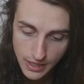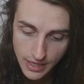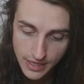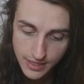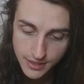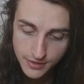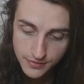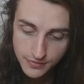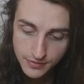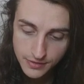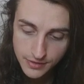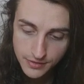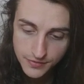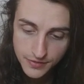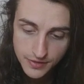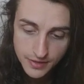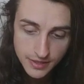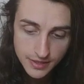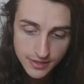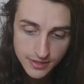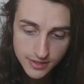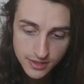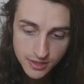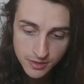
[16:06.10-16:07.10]
I definitely feel
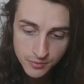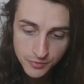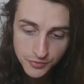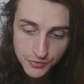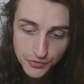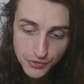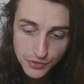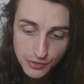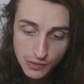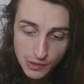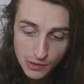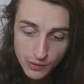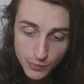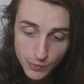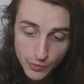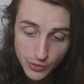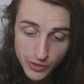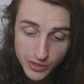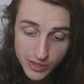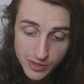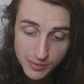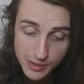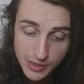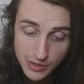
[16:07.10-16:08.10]
like some of you are
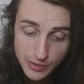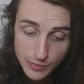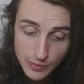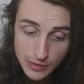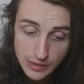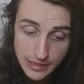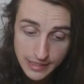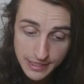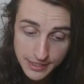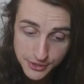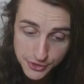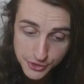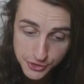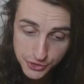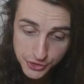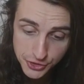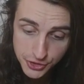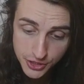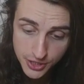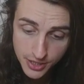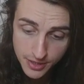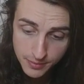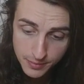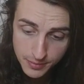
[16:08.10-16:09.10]
worried about a
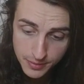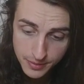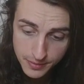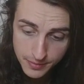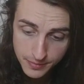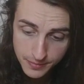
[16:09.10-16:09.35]
relationship.